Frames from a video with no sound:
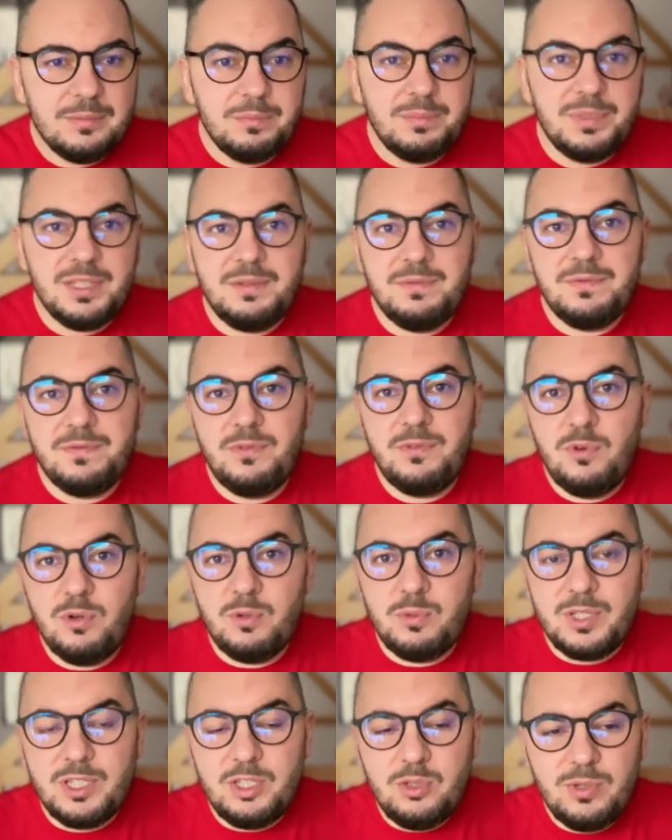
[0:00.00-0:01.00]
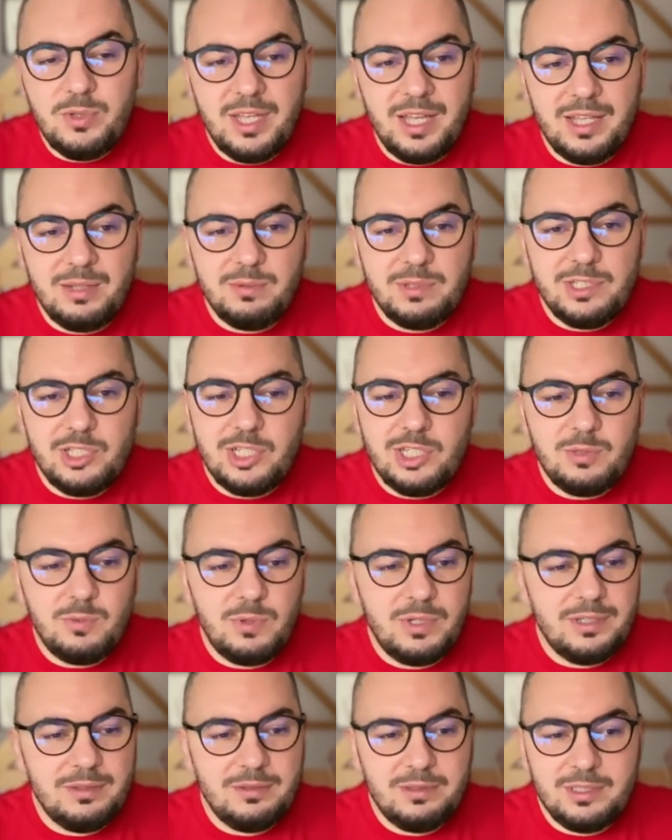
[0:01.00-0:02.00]
before we do that, we just
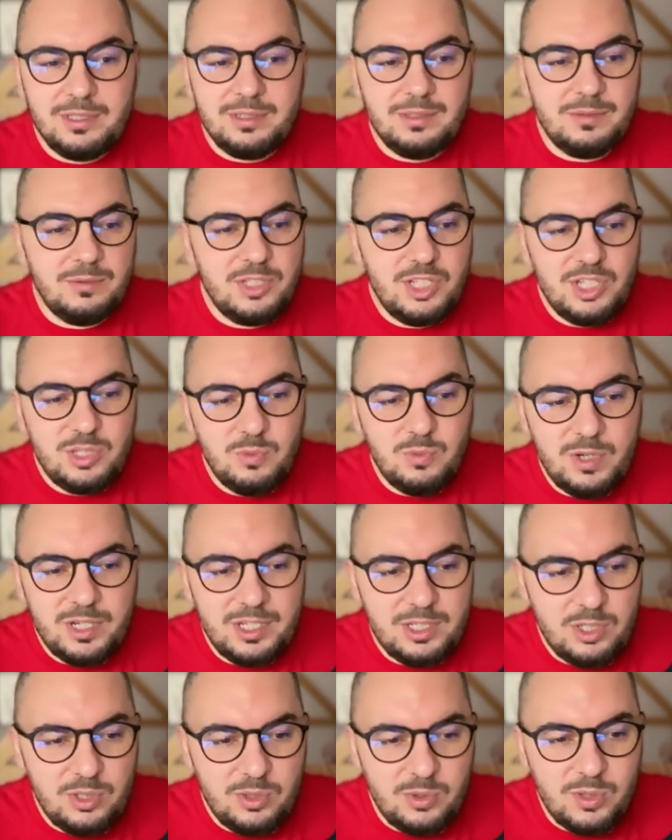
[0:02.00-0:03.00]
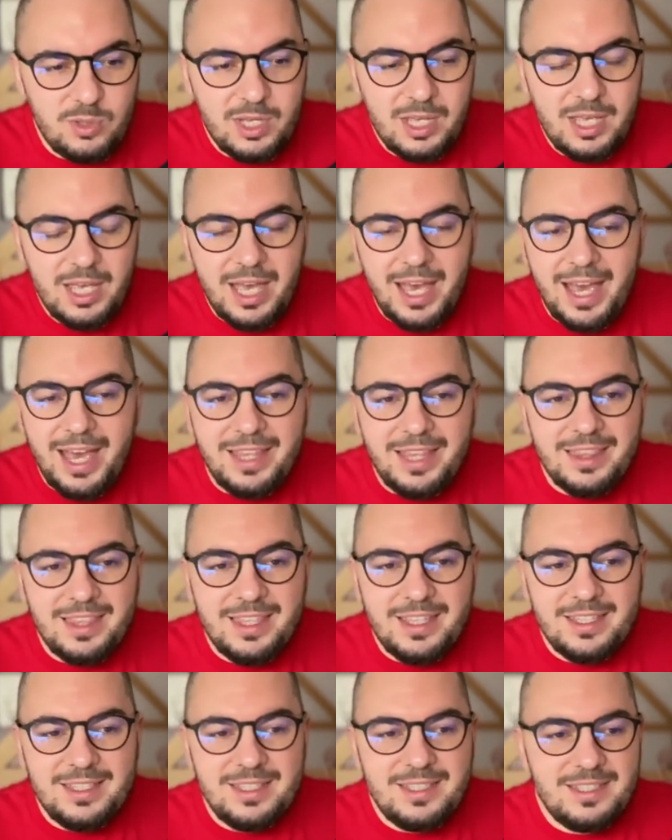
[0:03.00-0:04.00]
wanted to add
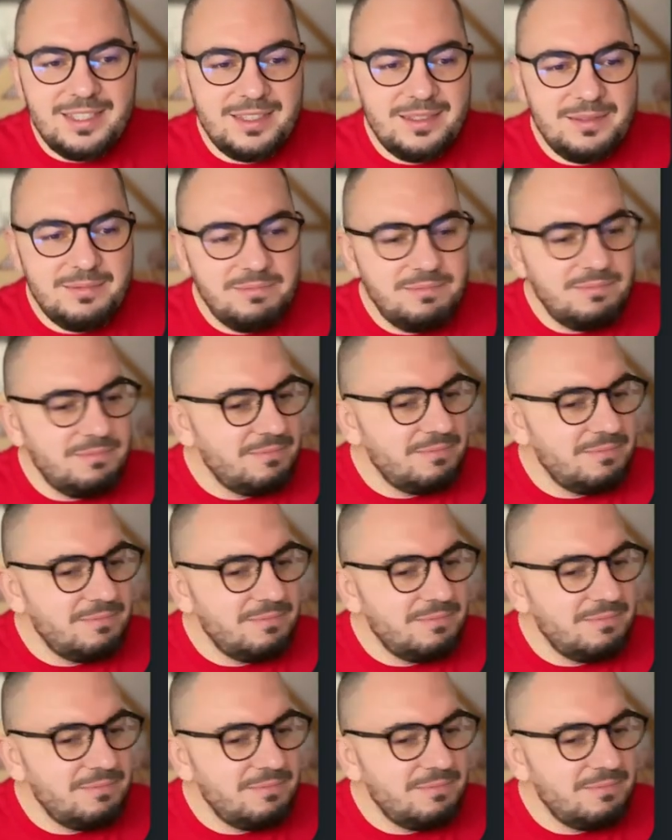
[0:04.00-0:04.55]
this.